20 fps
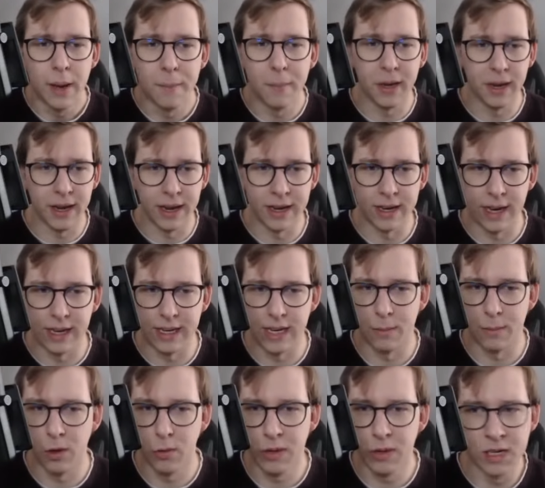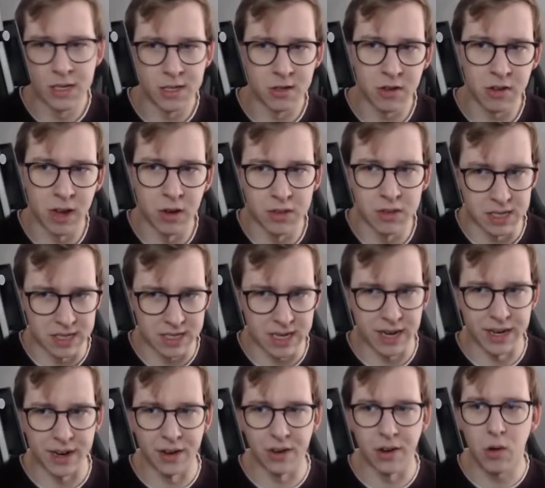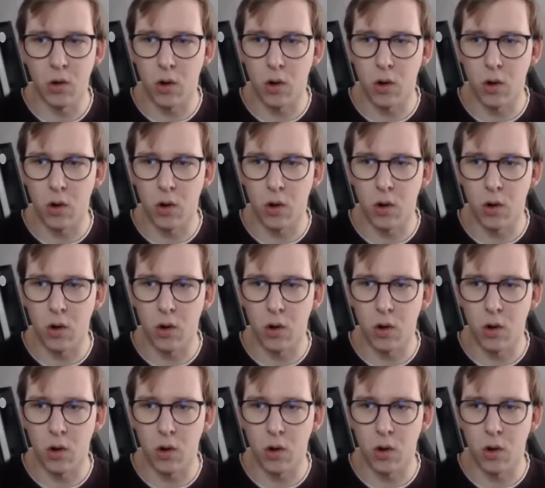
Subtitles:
But again, like, double weakness to counter is kind of